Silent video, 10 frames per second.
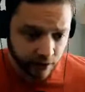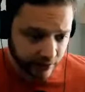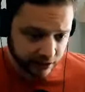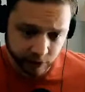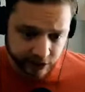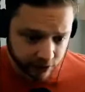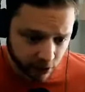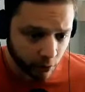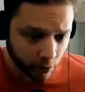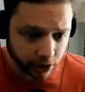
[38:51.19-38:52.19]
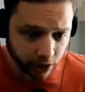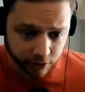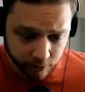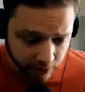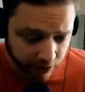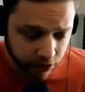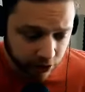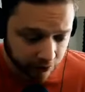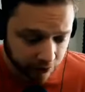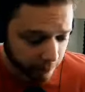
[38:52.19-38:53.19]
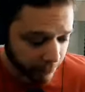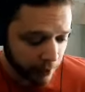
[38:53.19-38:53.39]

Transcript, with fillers: that's how we get to know each other and meet each other